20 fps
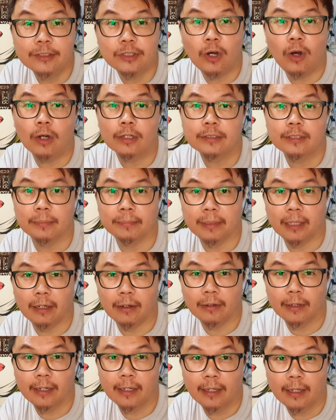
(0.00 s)
talked
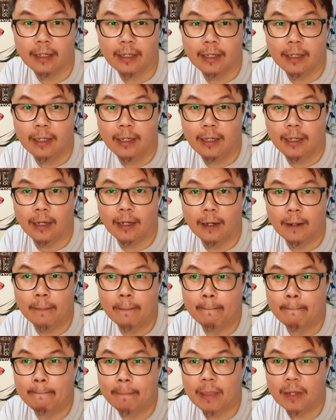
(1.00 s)
about
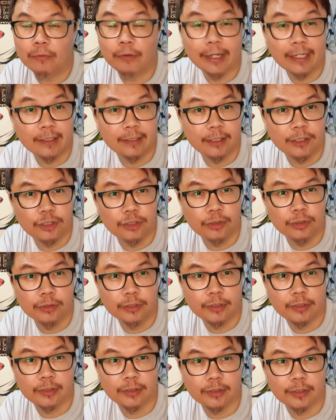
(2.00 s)
race
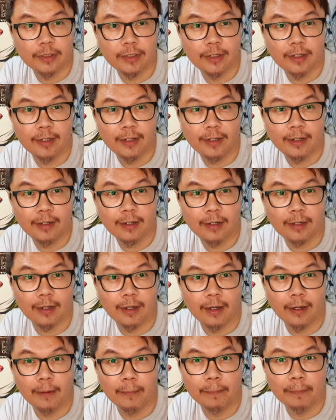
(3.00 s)
issues,
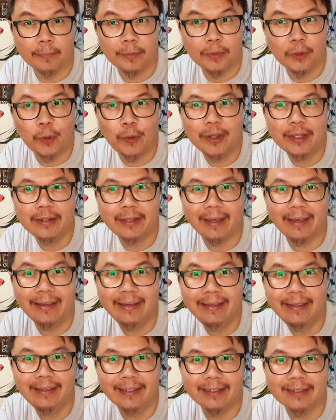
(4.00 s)
knowing that
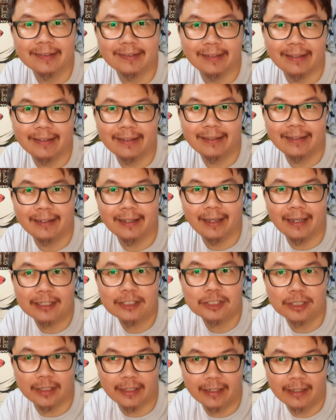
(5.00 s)
he is
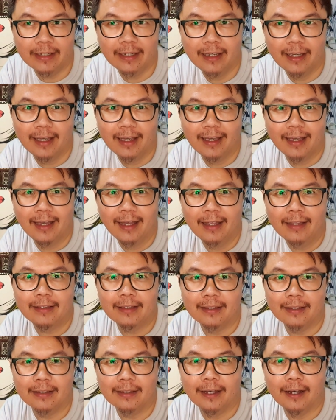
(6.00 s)
actually
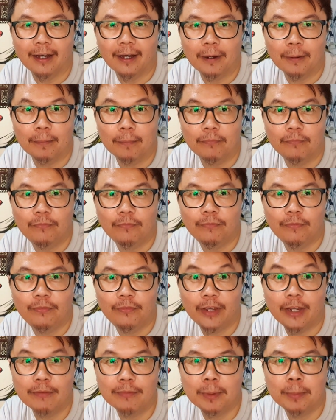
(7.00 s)
the
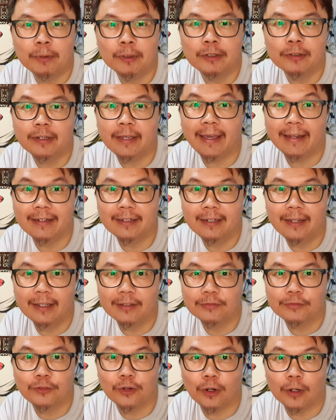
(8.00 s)
favorable
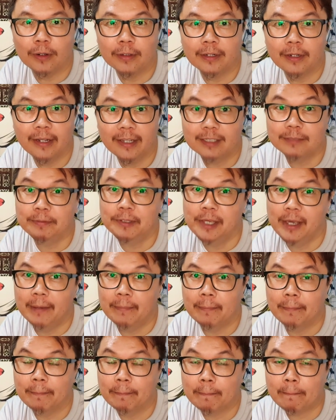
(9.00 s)
candidate for the next
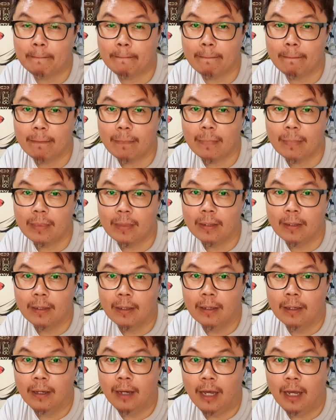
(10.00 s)
PM.
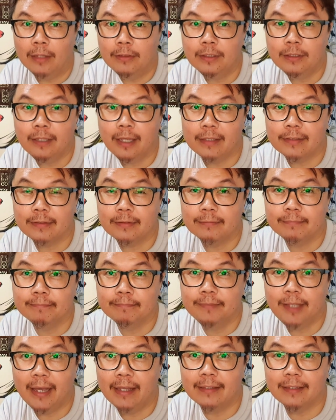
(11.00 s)
I think
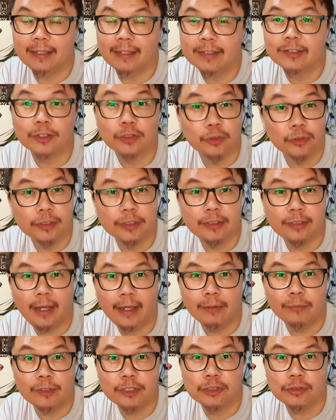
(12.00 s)
that is a good
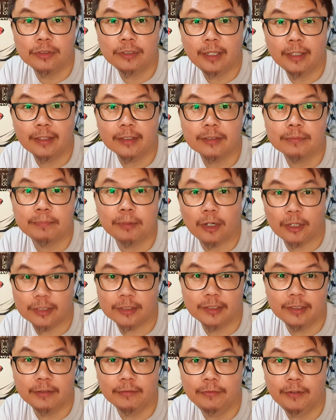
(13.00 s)
sign. We should take this
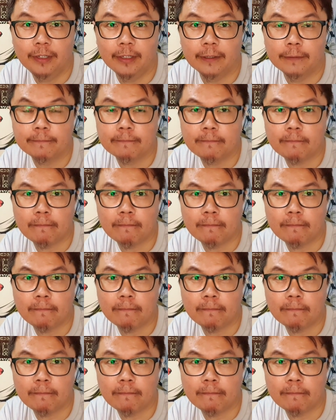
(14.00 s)
positively.